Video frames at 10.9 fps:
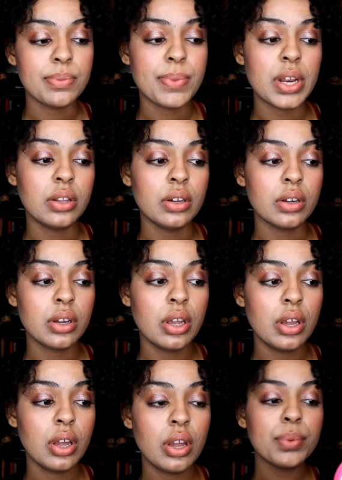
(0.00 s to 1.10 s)
made it look
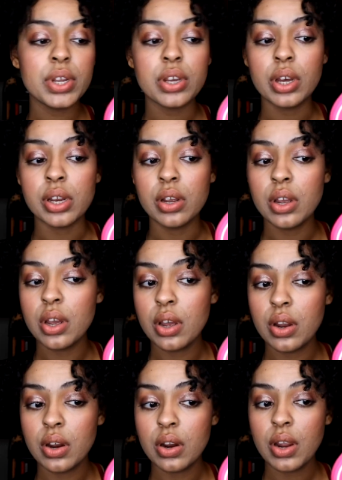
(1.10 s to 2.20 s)
pretty good,
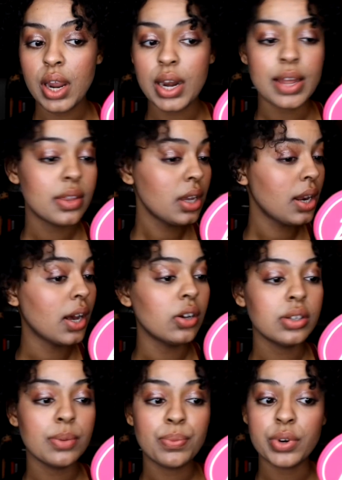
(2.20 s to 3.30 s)
and I think it held
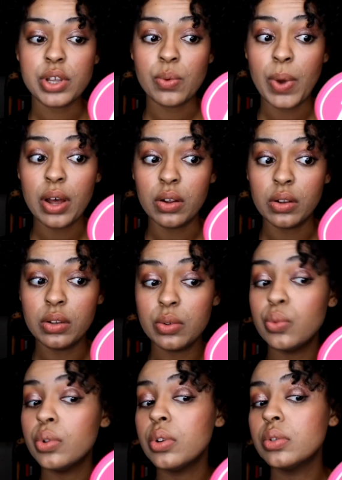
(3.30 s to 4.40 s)
up pretty well.
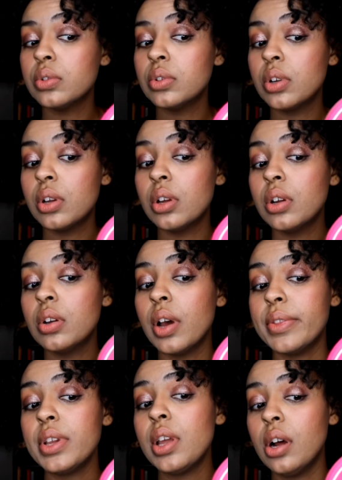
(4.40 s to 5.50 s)
I
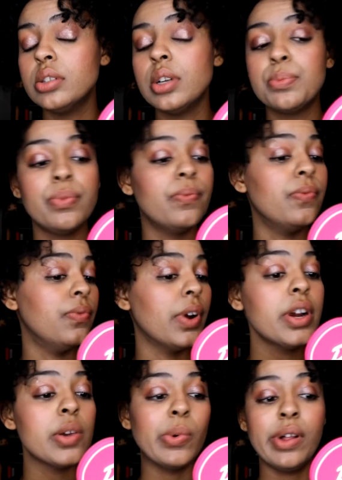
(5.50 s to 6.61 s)
think it held up
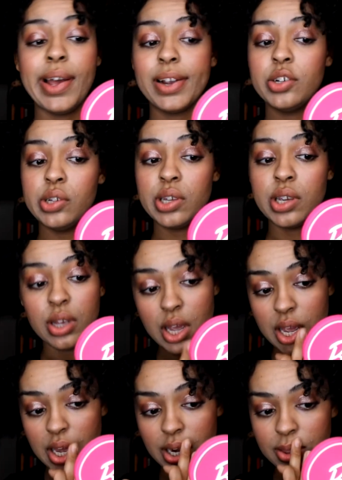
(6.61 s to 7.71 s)
very well actually,
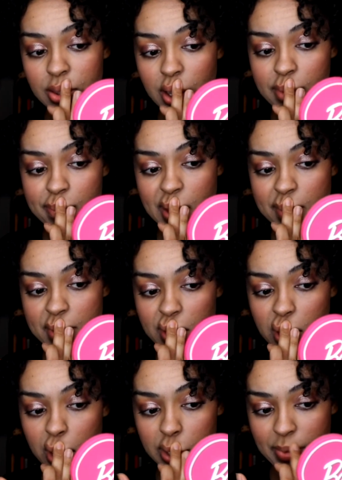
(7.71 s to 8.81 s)
and I thought maybe the
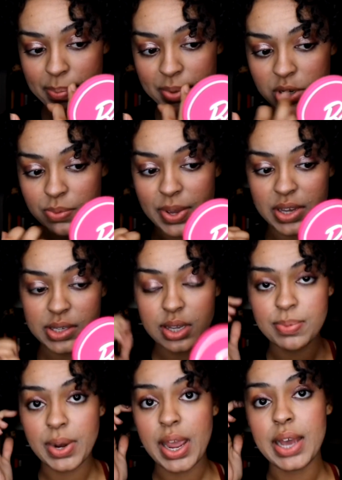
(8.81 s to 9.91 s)
color might be too pasty,
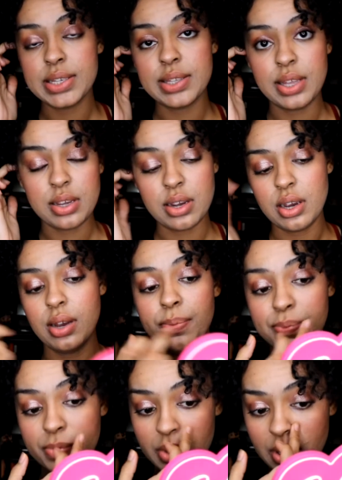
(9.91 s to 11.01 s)
but I asked like I